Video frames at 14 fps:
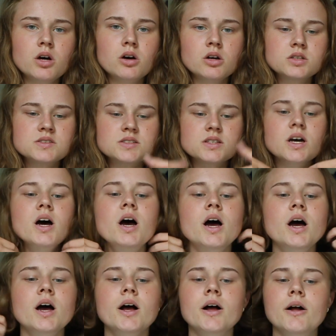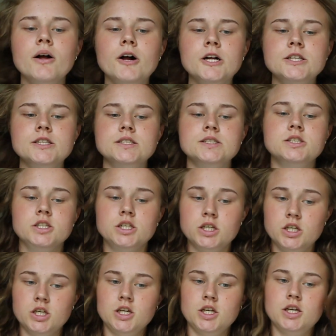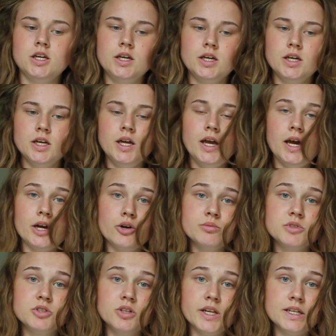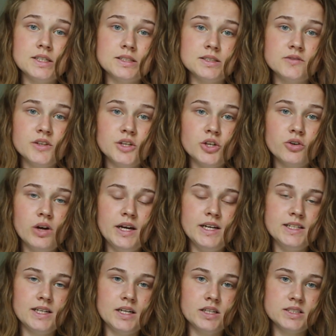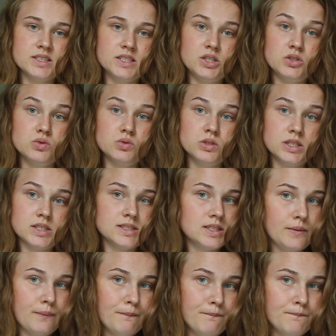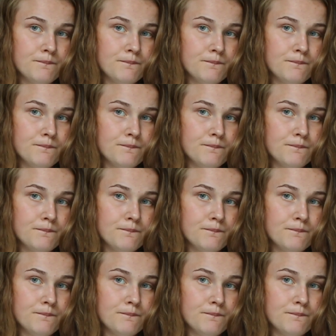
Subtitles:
box. And I hope you like this video, and I'll see you next time.